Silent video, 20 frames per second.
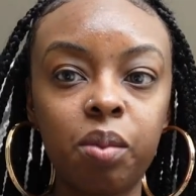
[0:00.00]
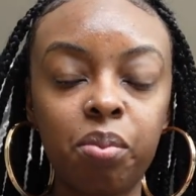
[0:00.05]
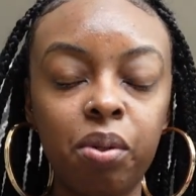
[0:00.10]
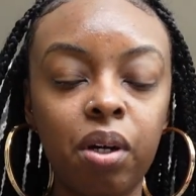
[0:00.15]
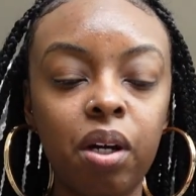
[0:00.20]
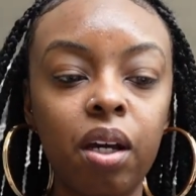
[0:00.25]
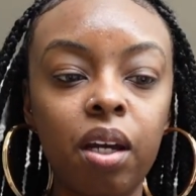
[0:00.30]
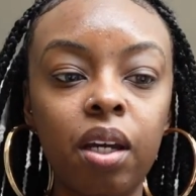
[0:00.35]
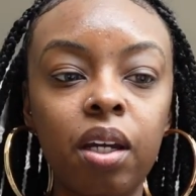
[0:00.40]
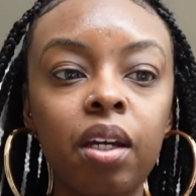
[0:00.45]

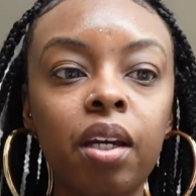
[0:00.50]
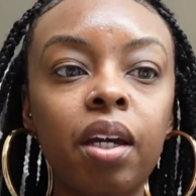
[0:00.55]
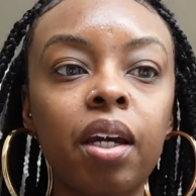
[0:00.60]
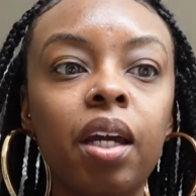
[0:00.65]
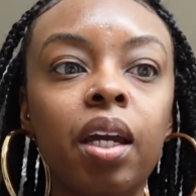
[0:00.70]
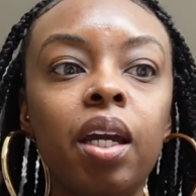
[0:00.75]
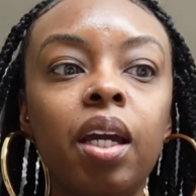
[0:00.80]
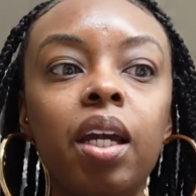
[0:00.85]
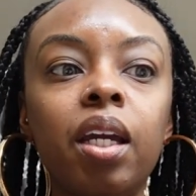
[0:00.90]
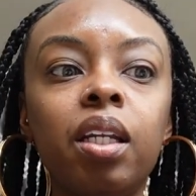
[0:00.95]
But
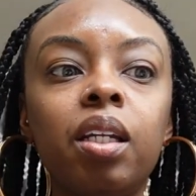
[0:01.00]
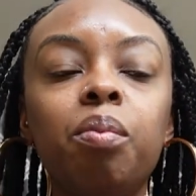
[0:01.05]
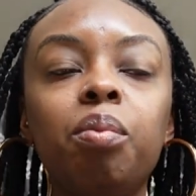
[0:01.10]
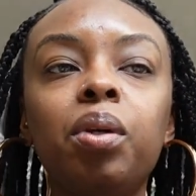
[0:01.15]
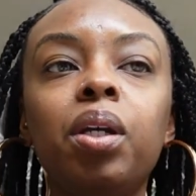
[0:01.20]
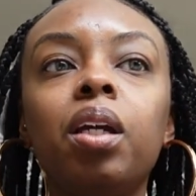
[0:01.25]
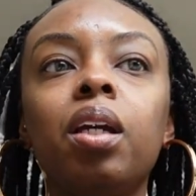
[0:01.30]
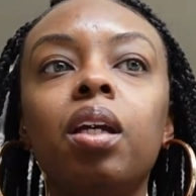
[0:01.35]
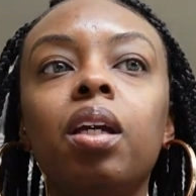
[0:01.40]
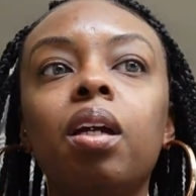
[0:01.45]
it'll
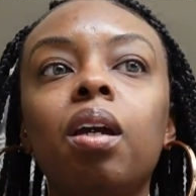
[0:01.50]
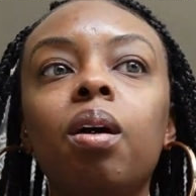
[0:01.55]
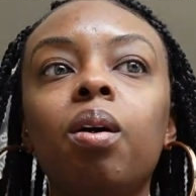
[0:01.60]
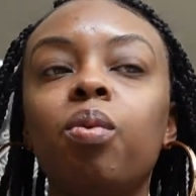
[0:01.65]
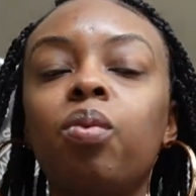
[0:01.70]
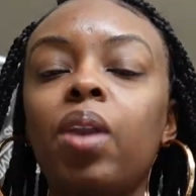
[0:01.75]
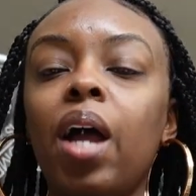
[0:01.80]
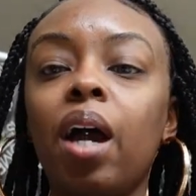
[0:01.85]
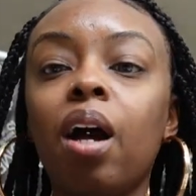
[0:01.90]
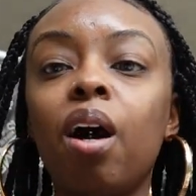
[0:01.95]
be
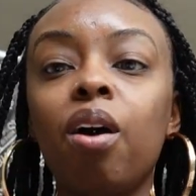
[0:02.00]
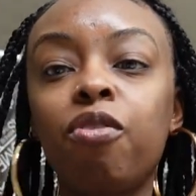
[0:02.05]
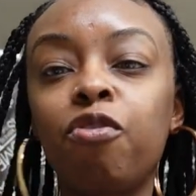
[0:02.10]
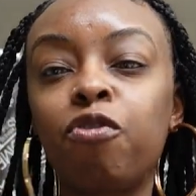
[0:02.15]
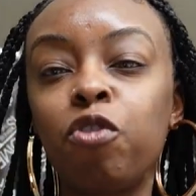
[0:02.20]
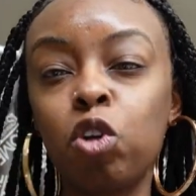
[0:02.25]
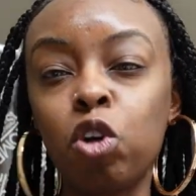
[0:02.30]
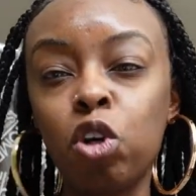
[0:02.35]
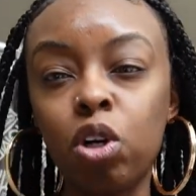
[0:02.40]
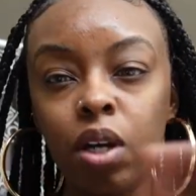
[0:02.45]
like a
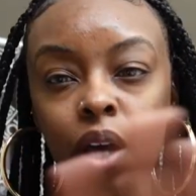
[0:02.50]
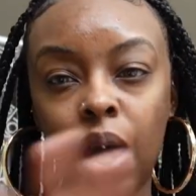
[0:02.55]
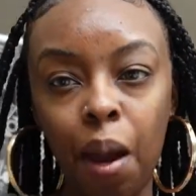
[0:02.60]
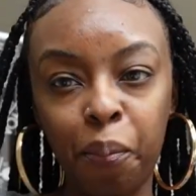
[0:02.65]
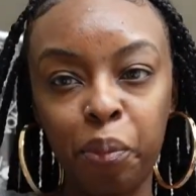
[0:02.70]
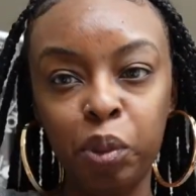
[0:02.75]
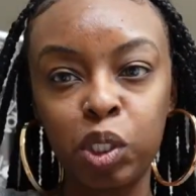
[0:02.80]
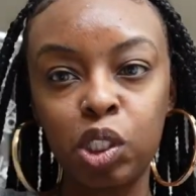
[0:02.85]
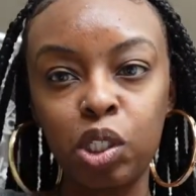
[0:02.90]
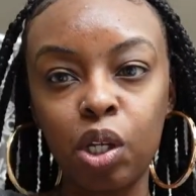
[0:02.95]
full
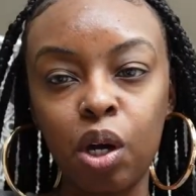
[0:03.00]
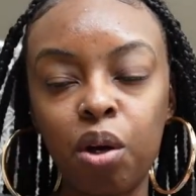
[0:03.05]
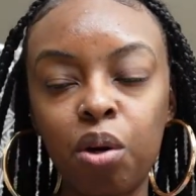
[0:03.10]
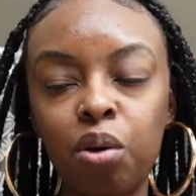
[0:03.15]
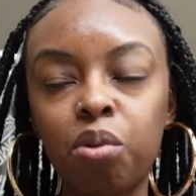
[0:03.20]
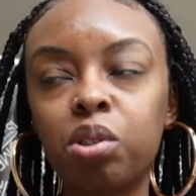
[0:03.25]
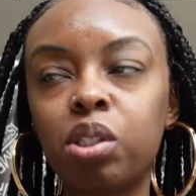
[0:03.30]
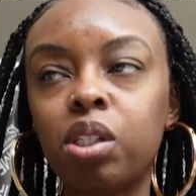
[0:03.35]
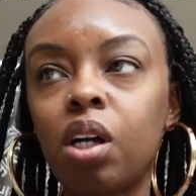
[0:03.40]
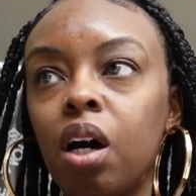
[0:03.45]

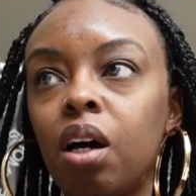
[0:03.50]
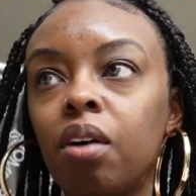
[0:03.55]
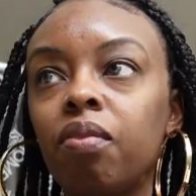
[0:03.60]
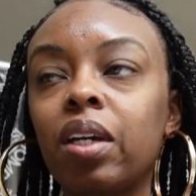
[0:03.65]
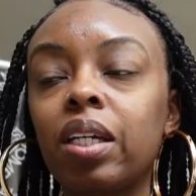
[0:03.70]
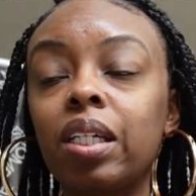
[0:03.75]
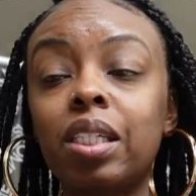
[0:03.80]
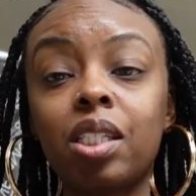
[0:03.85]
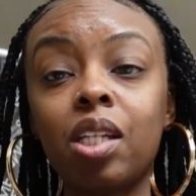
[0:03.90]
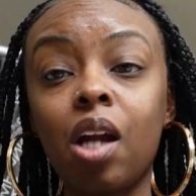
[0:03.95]
episode of
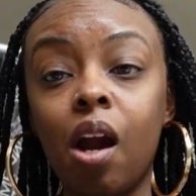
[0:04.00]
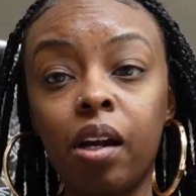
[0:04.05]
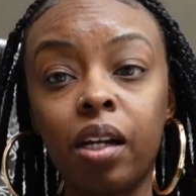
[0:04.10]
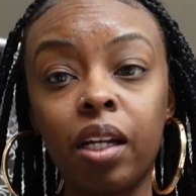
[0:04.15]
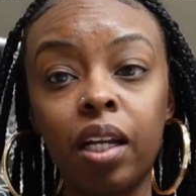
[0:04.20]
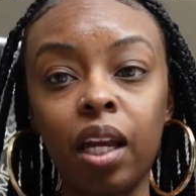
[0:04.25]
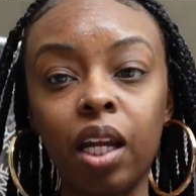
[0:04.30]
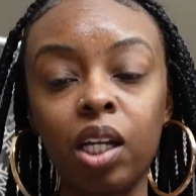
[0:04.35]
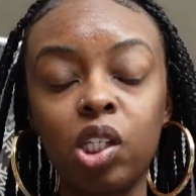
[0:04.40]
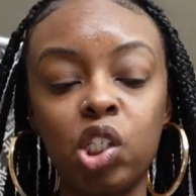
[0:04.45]
it
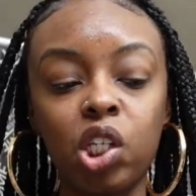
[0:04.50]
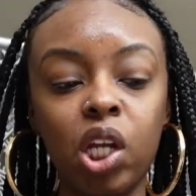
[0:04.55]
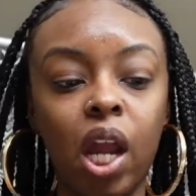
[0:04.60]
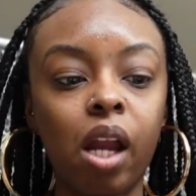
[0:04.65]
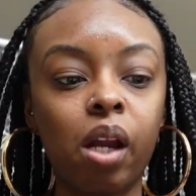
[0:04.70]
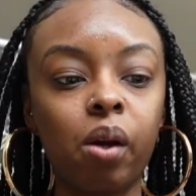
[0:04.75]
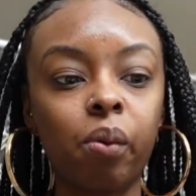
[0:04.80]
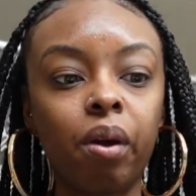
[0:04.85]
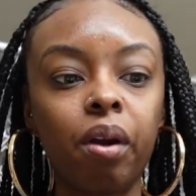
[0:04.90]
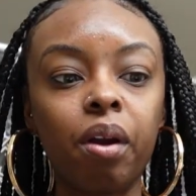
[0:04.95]
starting in
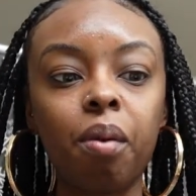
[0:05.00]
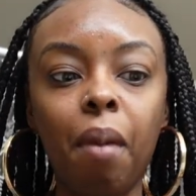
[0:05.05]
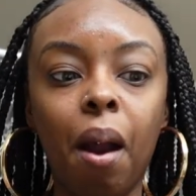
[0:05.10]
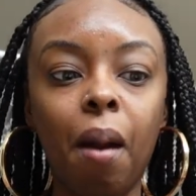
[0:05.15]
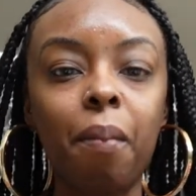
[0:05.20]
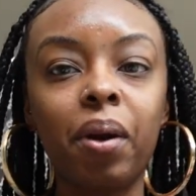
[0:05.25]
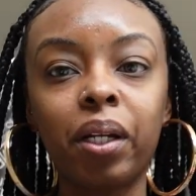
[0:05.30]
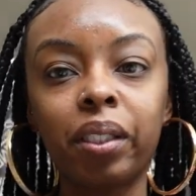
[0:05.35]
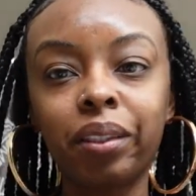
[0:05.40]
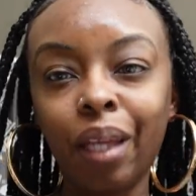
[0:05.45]
January,
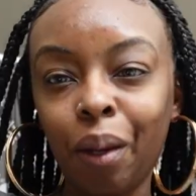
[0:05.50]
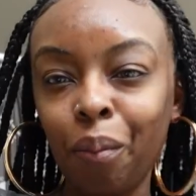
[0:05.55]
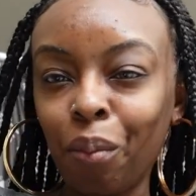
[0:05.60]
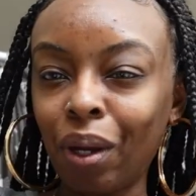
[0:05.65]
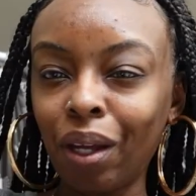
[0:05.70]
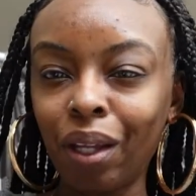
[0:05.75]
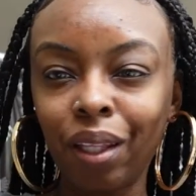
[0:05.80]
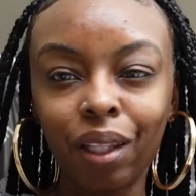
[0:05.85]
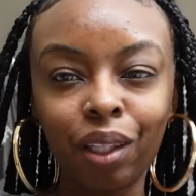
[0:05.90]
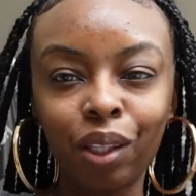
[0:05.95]
my birthday
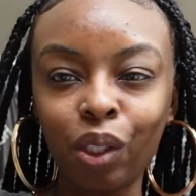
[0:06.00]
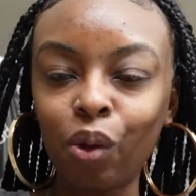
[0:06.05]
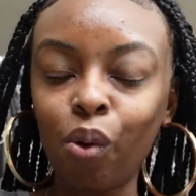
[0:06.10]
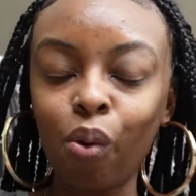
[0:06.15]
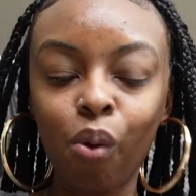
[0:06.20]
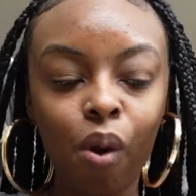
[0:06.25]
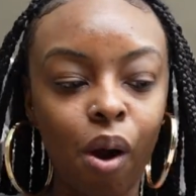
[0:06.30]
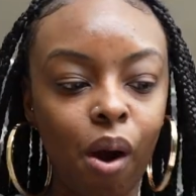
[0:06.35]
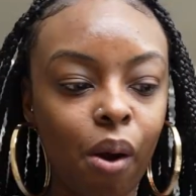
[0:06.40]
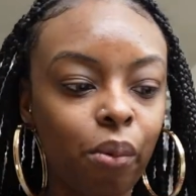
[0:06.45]
month,
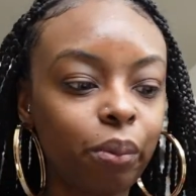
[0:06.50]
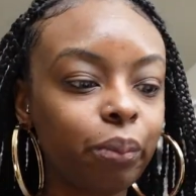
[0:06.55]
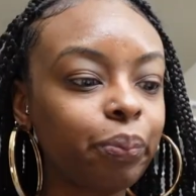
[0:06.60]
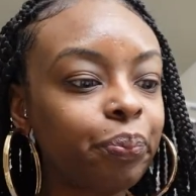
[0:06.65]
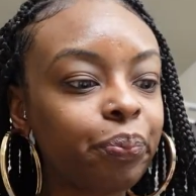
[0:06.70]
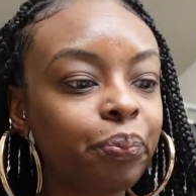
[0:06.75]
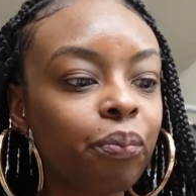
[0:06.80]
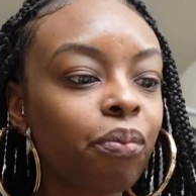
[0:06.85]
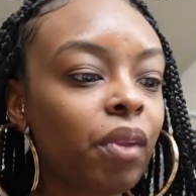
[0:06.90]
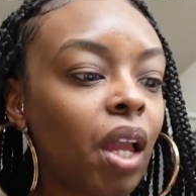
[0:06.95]
girl.
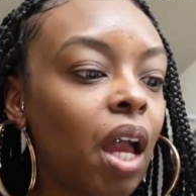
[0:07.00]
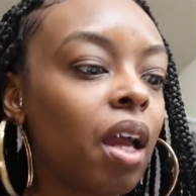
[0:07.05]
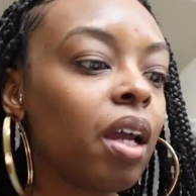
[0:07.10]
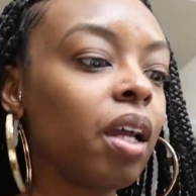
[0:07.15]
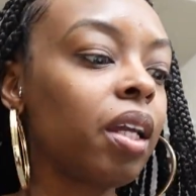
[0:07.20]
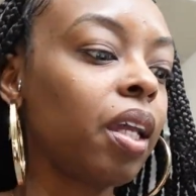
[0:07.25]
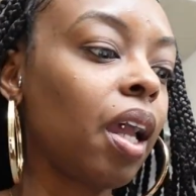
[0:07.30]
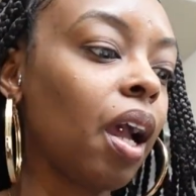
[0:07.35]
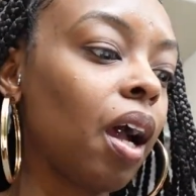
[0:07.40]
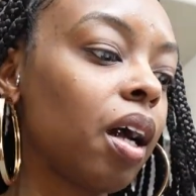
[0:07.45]

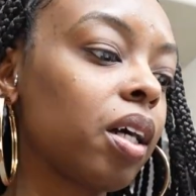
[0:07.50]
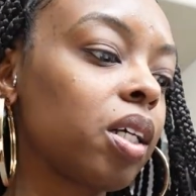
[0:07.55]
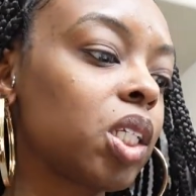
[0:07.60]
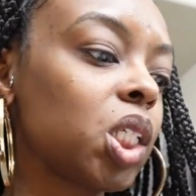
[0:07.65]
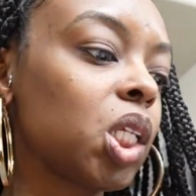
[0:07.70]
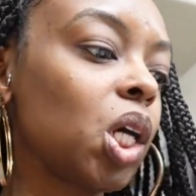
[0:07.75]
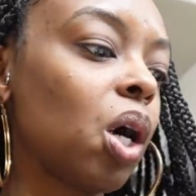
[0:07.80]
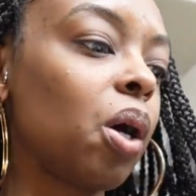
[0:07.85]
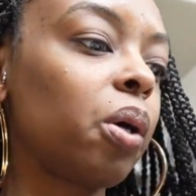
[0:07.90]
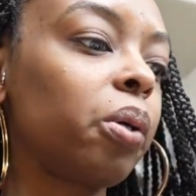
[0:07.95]
Yeah,
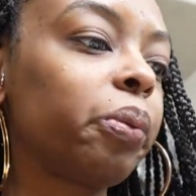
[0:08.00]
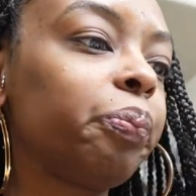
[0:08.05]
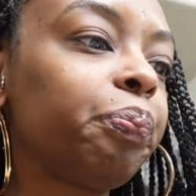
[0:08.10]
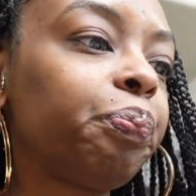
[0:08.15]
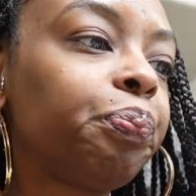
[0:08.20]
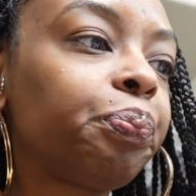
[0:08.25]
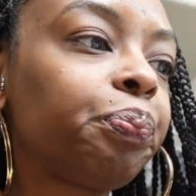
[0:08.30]
so